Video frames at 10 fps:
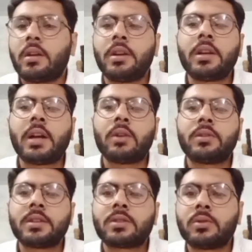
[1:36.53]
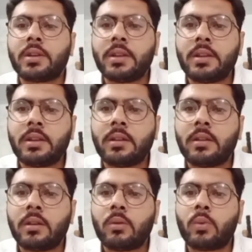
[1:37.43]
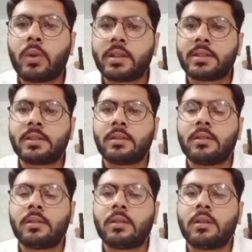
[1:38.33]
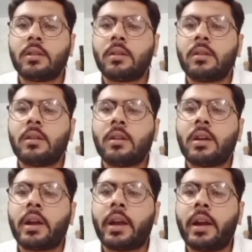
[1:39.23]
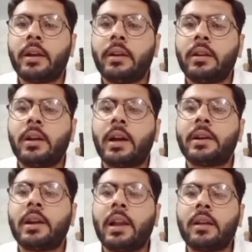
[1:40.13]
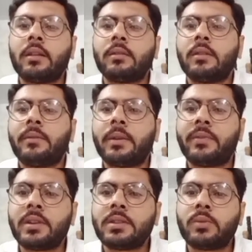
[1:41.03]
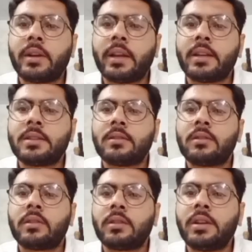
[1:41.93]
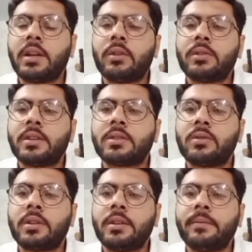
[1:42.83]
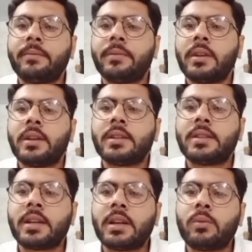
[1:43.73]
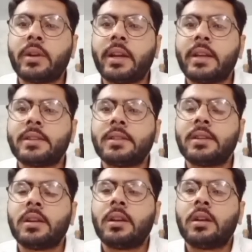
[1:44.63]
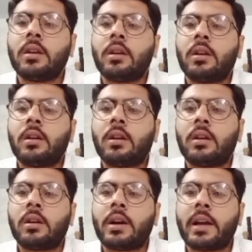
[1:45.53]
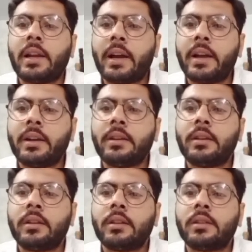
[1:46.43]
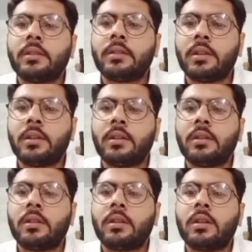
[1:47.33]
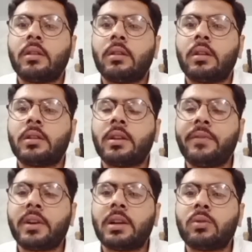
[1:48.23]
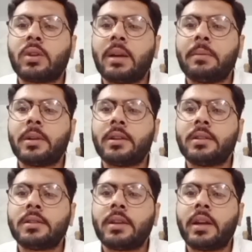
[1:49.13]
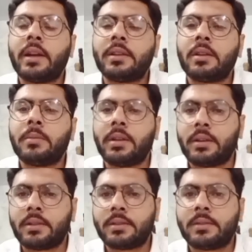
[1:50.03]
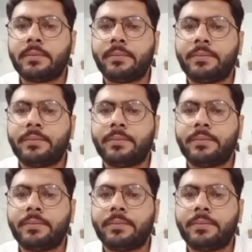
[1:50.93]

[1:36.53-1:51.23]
Read out the story once, and number first one is read out the story. Second one is highlight the difficult vocabularies and their meanings.